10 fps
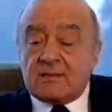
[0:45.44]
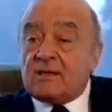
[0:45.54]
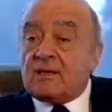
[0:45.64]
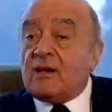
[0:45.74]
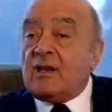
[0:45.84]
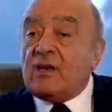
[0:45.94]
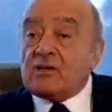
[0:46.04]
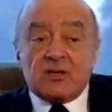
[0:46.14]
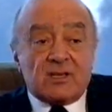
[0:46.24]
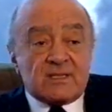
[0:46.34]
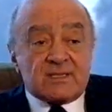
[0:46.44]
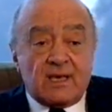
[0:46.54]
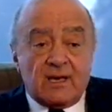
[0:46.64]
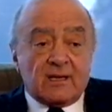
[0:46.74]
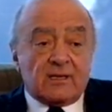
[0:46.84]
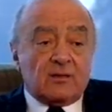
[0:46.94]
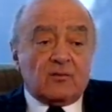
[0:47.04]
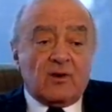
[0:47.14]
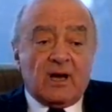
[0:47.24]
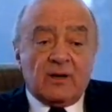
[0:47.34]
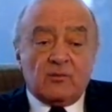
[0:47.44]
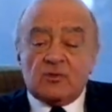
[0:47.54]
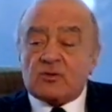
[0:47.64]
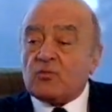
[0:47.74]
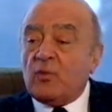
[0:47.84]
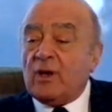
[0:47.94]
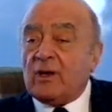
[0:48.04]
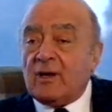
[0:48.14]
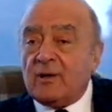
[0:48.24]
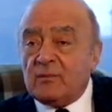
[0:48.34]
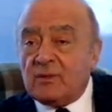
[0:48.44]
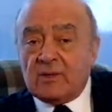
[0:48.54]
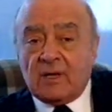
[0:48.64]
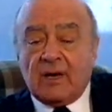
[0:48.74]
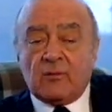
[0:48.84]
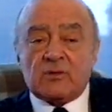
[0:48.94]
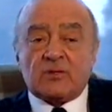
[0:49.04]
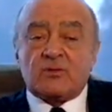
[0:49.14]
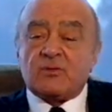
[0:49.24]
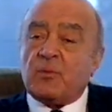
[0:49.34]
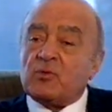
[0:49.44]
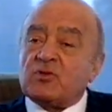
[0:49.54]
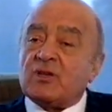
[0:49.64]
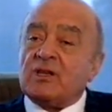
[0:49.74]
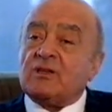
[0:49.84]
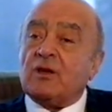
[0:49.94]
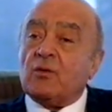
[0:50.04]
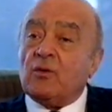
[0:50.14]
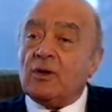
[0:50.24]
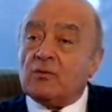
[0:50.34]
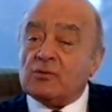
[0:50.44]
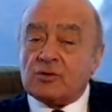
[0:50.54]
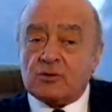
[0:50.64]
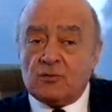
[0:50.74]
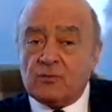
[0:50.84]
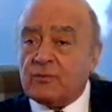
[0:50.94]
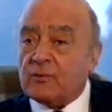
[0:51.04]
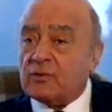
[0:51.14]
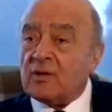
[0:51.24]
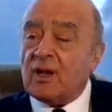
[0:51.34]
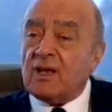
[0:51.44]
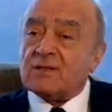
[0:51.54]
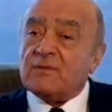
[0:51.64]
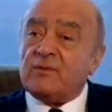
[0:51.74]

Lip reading: the relation is there, you know. I was welcomed. I was sponsoring the Royal Horse Show for the last